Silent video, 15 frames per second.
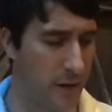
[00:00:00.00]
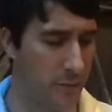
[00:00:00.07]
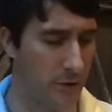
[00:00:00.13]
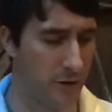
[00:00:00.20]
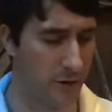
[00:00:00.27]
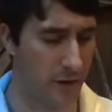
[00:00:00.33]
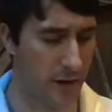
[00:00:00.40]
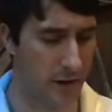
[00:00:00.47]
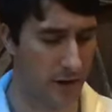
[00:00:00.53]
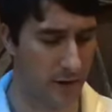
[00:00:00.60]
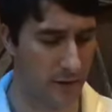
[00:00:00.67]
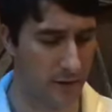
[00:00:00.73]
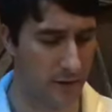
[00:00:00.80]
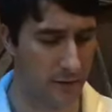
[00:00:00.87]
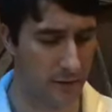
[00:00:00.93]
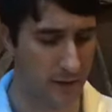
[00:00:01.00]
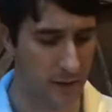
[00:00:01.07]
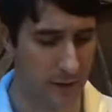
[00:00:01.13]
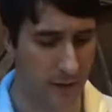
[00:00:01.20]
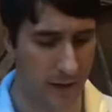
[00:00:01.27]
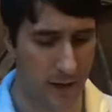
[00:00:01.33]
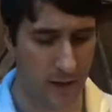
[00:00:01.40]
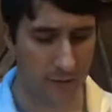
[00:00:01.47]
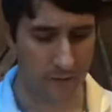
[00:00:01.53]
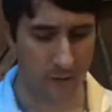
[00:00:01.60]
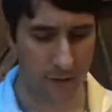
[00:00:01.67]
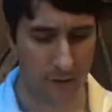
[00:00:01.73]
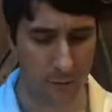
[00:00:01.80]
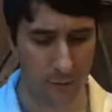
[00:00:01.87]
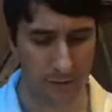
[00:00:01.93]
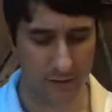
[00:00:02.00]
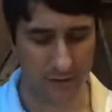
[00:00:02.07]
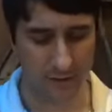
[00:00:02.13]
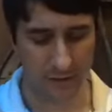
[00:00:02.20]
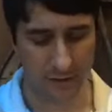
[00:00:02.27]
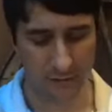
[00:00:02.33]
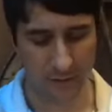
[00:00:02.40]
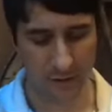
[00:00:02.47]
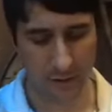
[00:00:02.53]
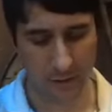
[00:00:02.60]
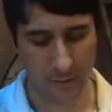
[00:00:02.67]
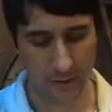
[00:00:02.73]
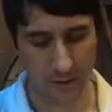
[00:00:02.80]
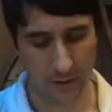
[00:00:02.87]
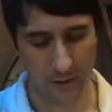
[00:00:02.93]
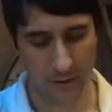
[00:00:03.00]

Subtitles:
palm of your hand. And, Father, we just lift up